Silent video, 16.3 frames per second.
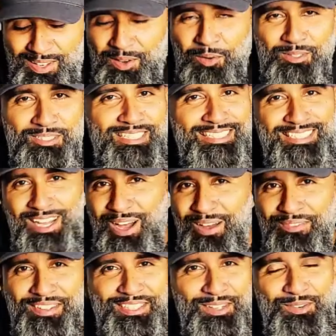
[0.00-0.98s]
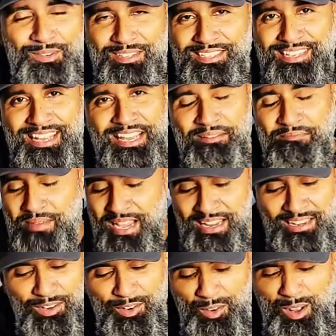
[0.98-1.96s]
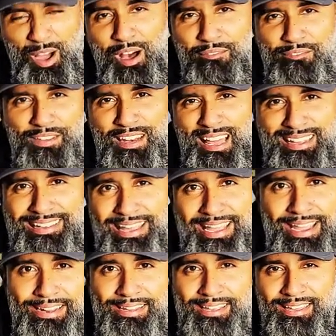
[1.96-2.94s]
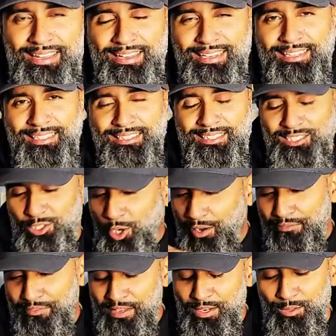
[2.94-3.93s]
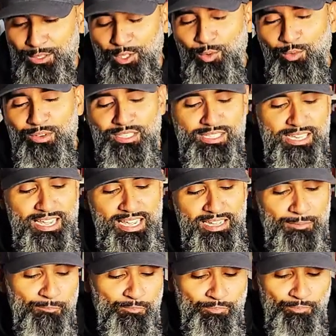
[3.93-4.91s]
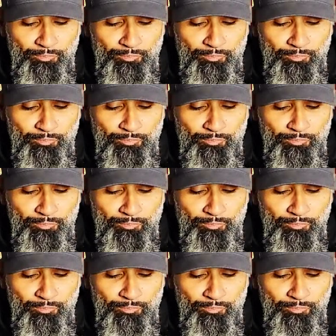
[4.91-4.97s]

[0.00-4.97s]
There was that toffee towards the end, man. A little coffee-like candy toffee note towards the end.